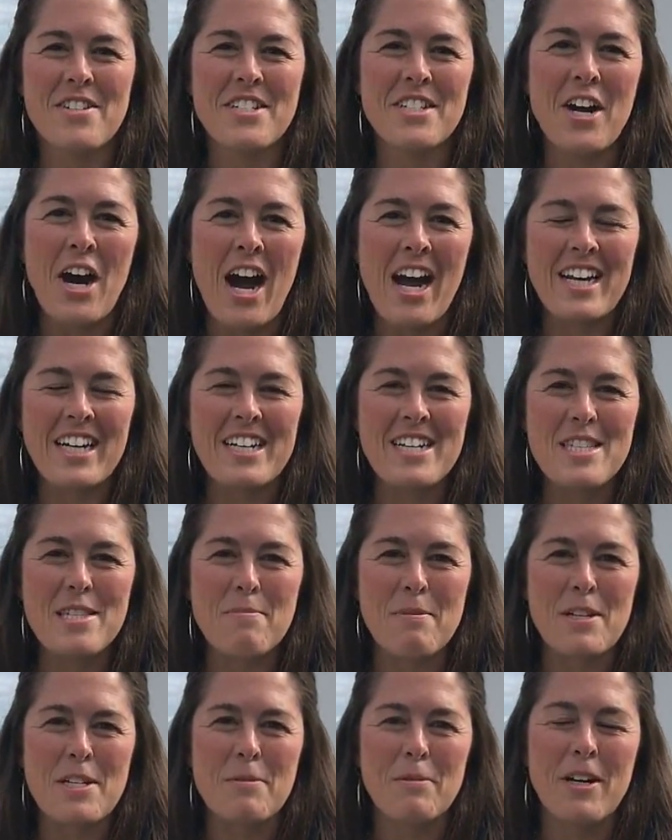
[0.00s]
Crystal
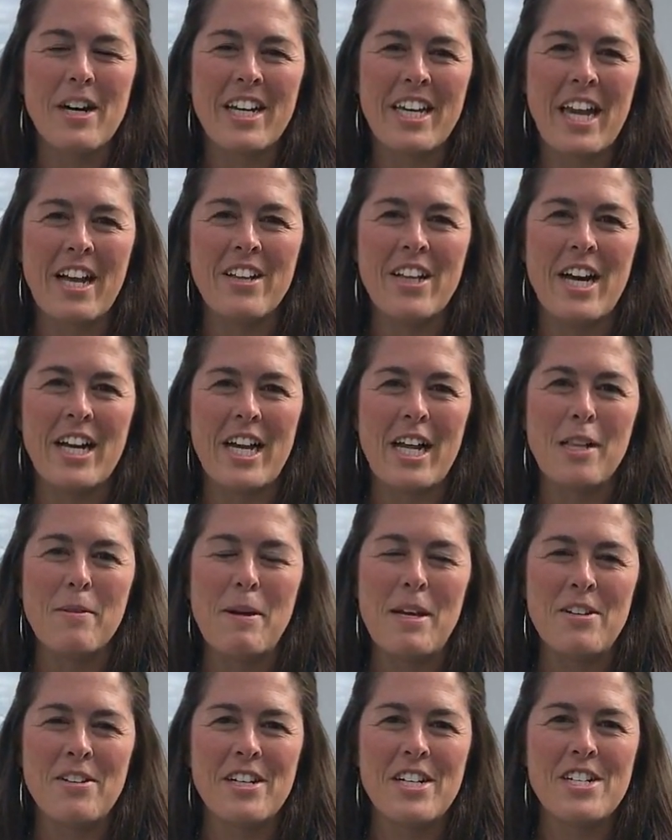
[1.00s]
Hawkins, principal at Kellogg
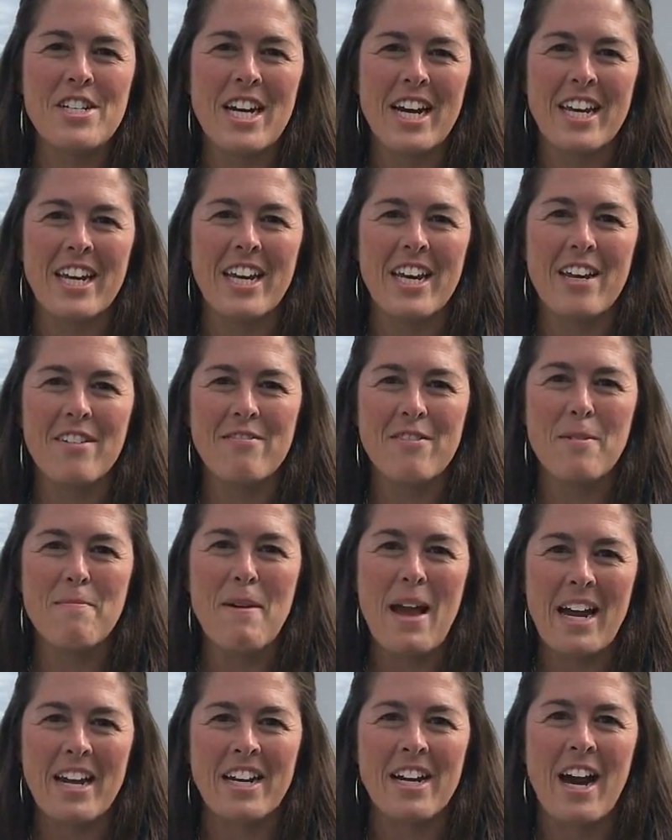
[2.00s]
Elementary, checking in
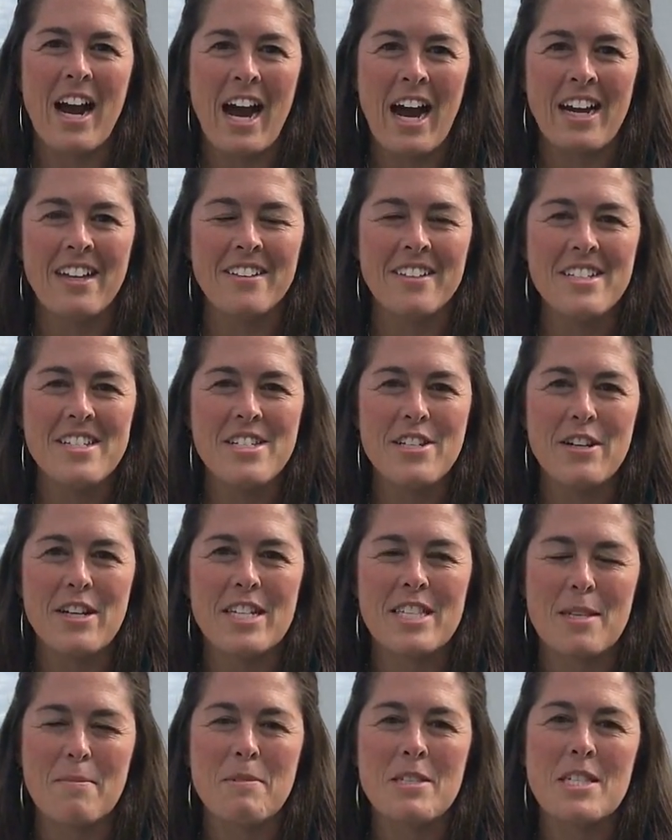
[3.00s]
from Mackinac Island,
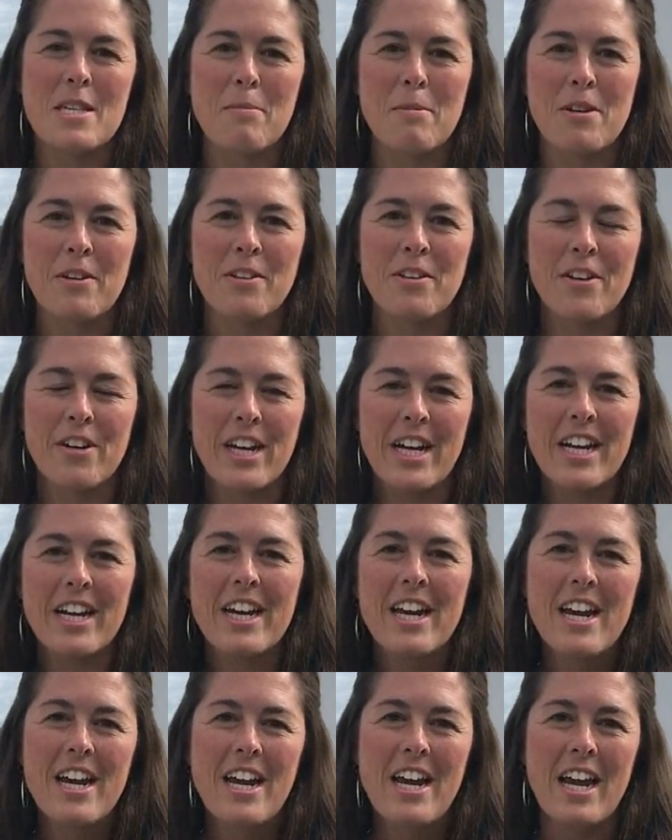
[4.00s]
doing some summer
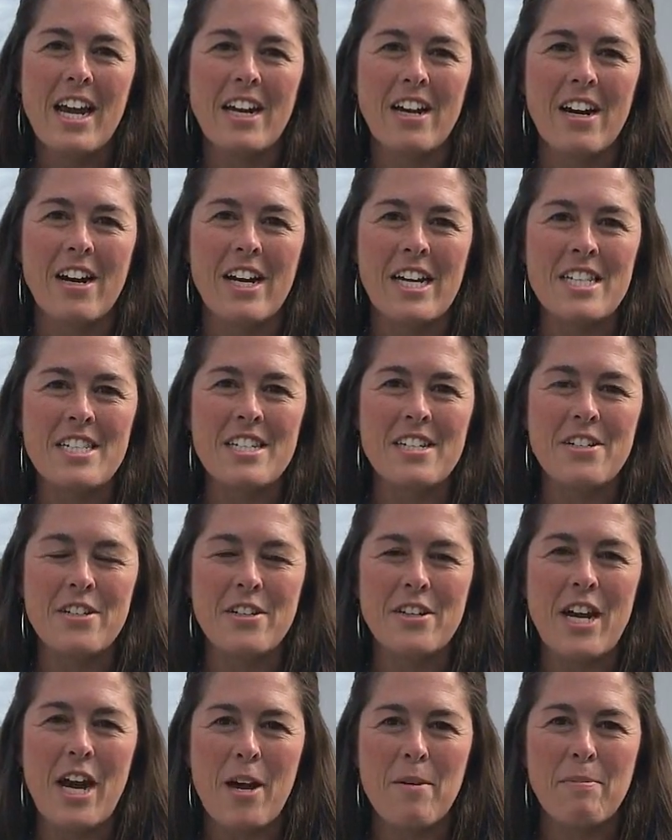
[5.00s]
learning at our
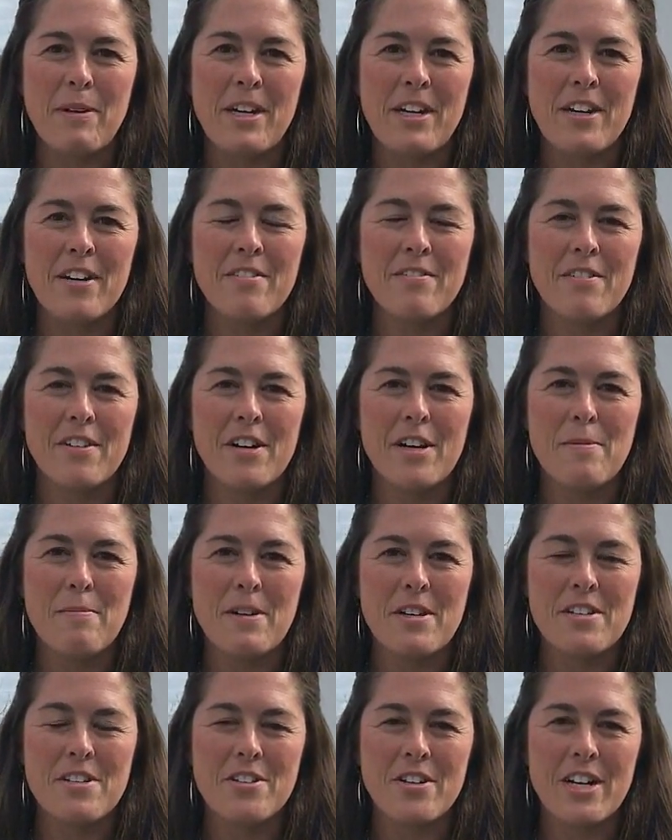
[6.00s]
institute up here for
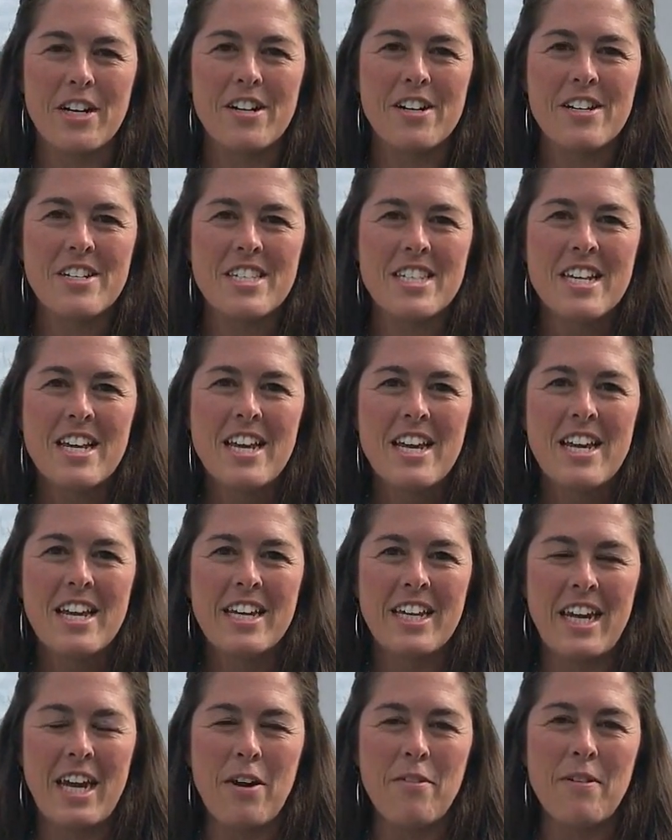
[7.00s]
administrators.
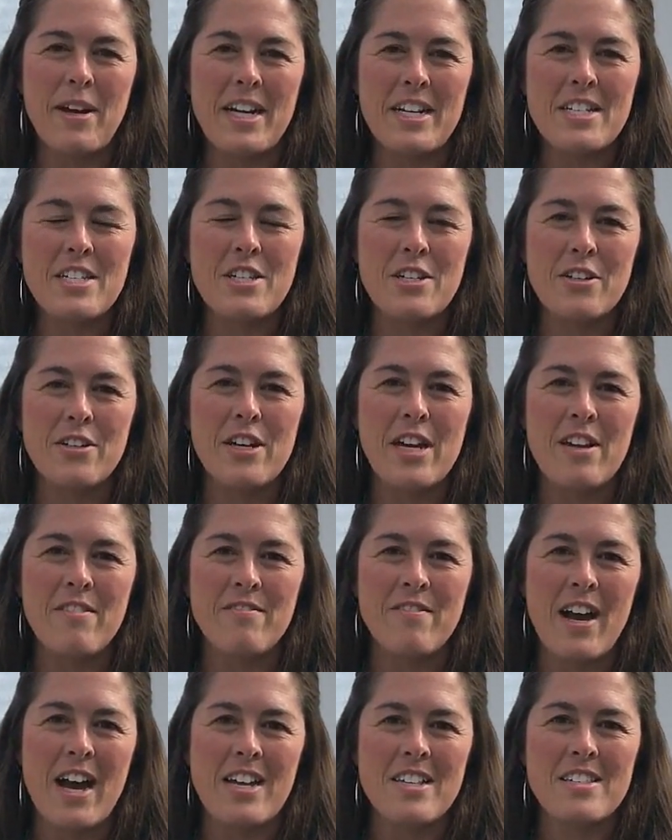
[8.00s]
Can't wait to
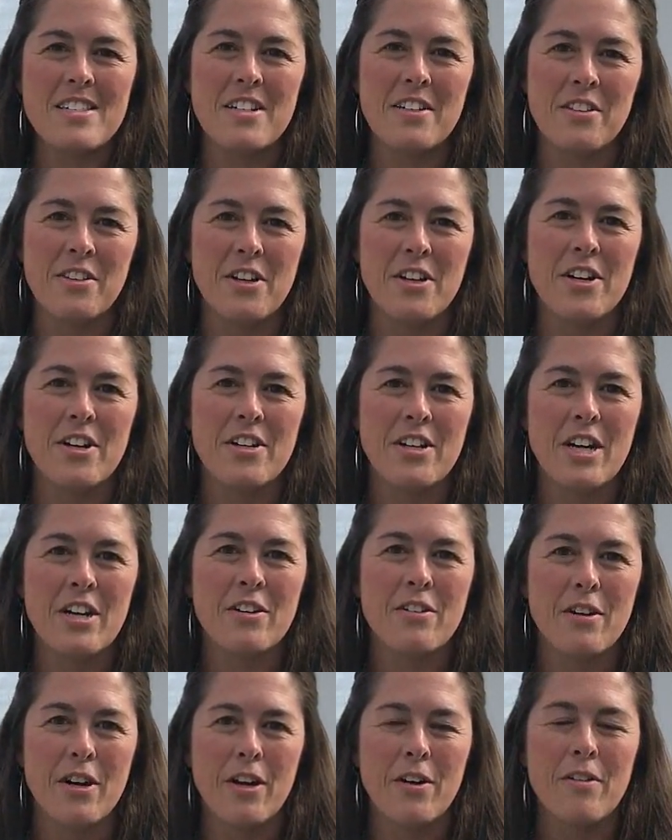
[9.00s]
invest,
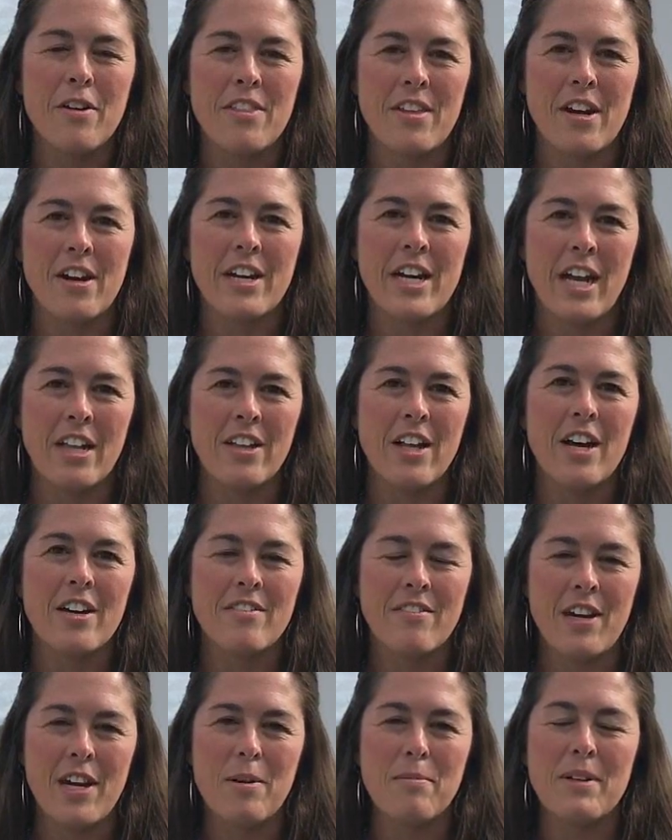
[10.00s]
learn, grow with our
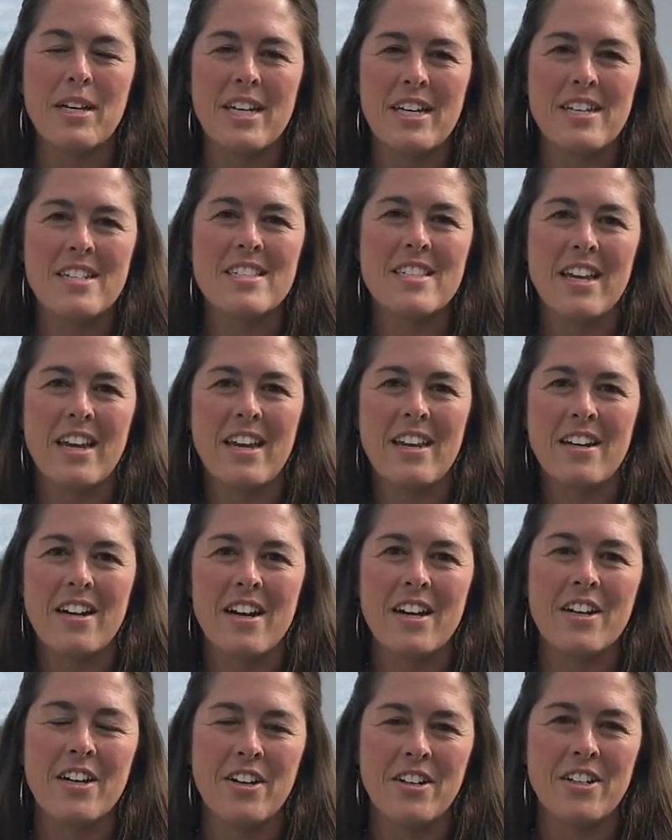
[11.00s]
Kellogg families
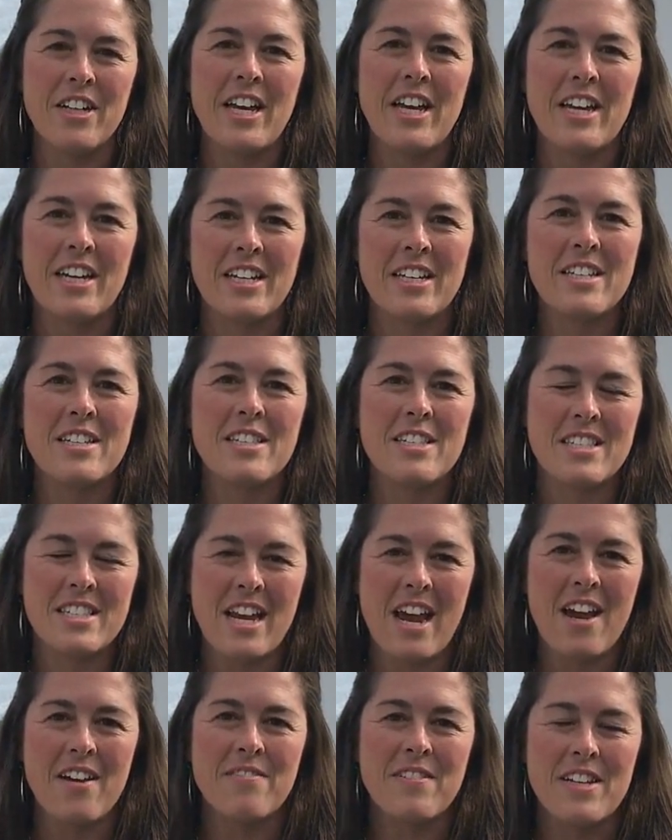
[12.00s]
and our Gull Lake
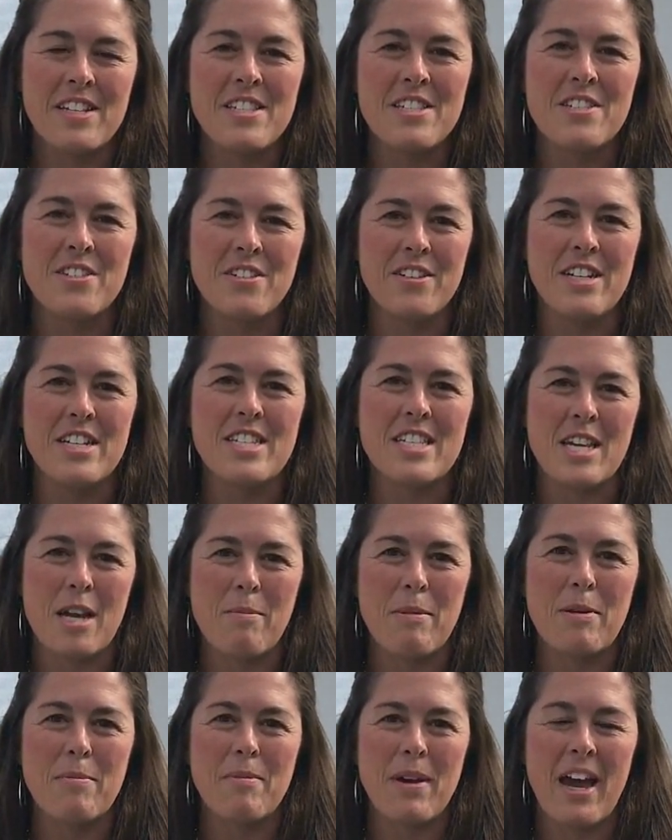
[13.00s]
staff and students
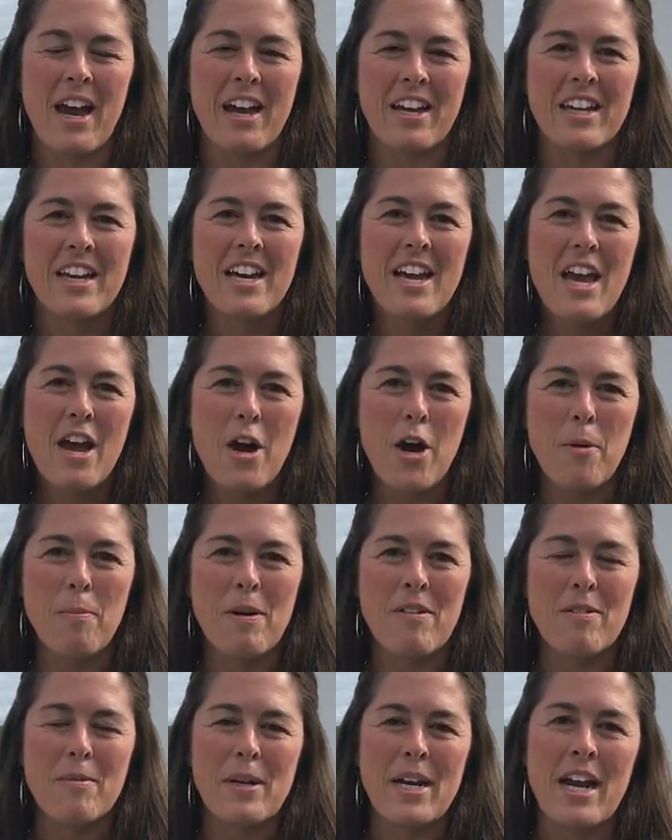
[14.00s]
coming back.
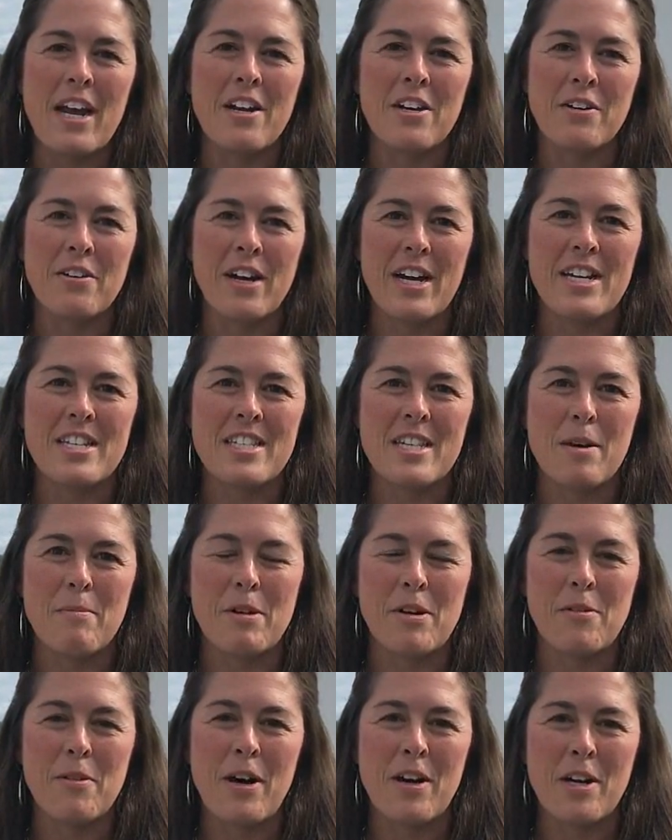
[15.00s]
Hope everybody had a great
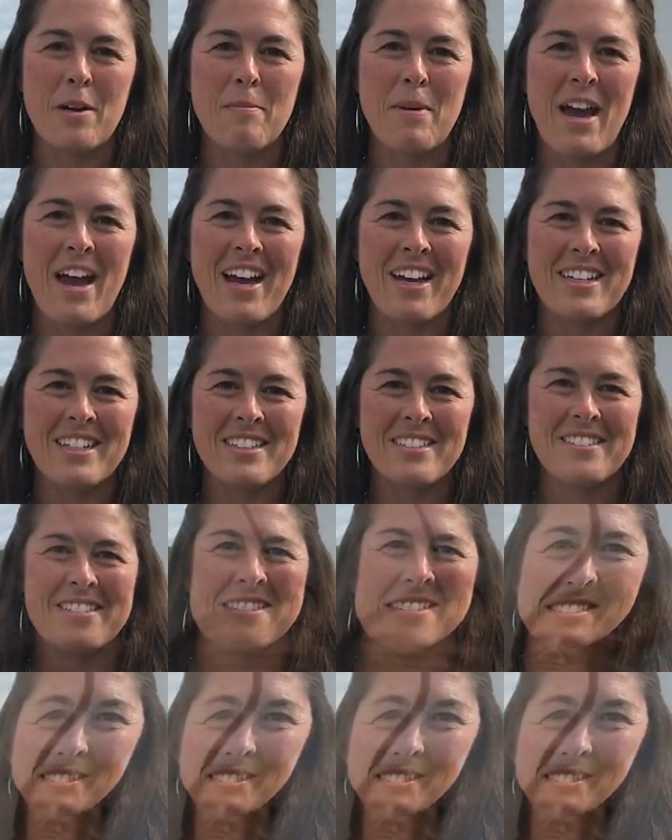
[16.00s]
summer. Welcome back.